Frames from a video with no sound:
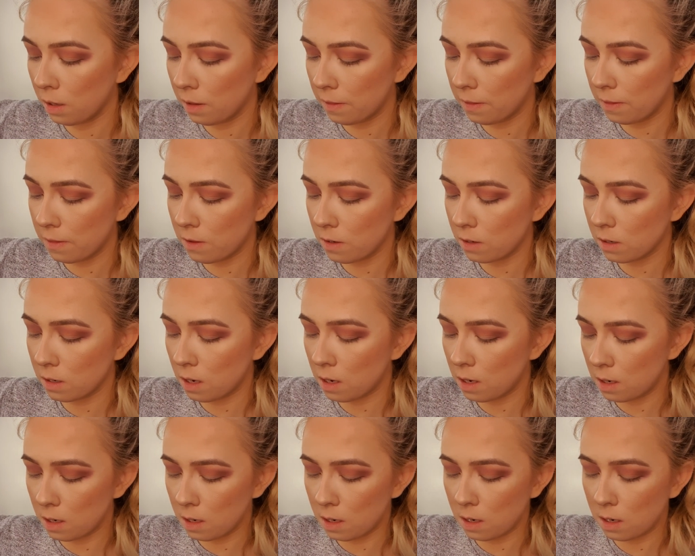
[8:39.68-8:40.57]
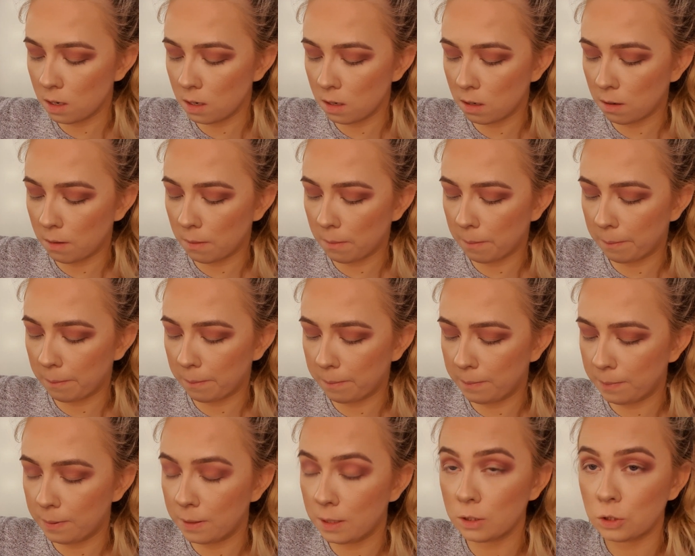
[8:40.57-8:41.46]
the colour
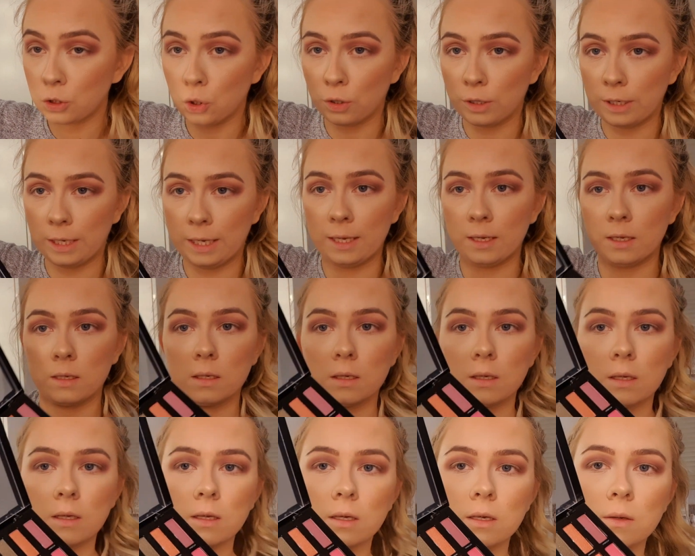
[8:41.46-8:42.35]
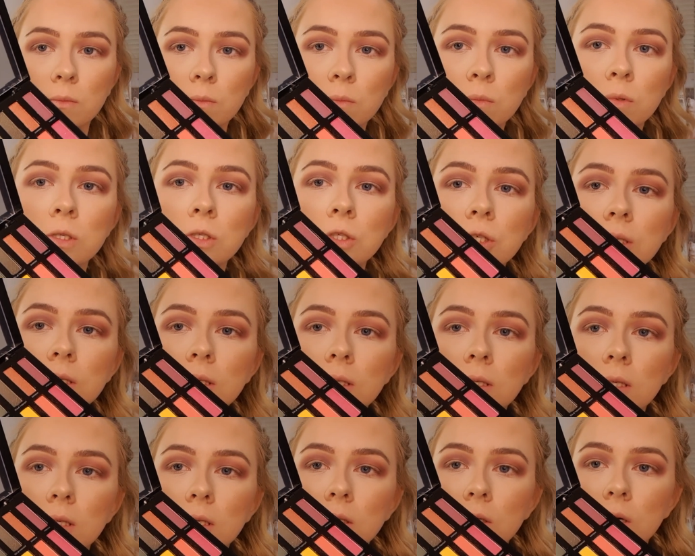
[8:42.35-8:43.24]
Platonic, which is
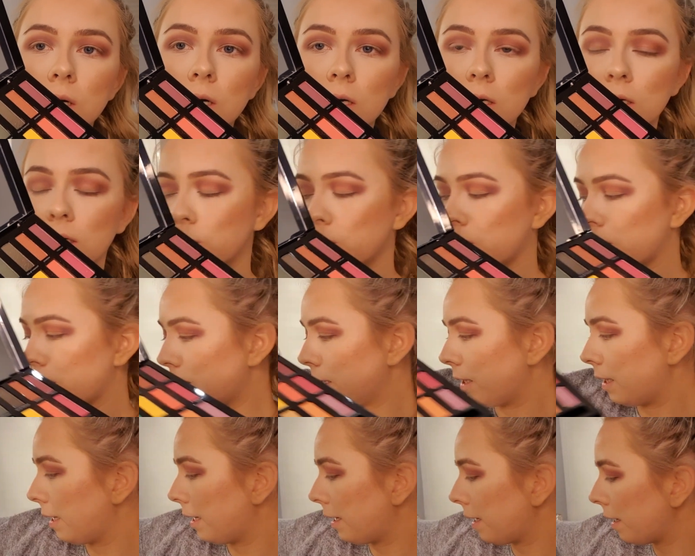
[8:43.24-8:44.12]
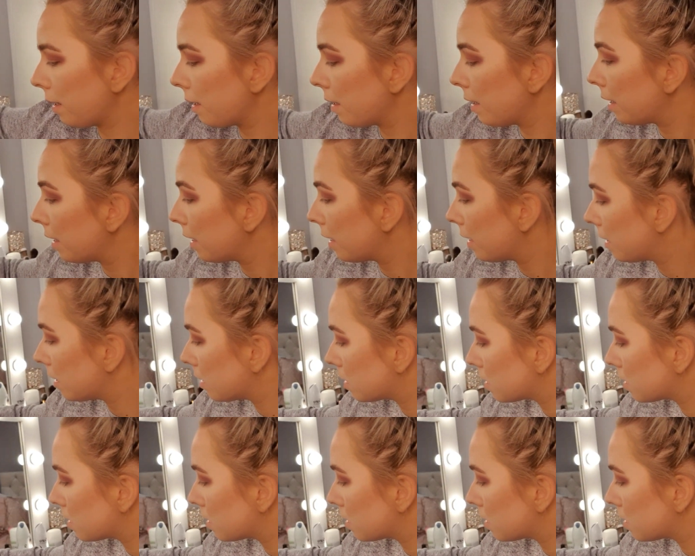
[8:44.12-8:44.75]
this darker one here. It's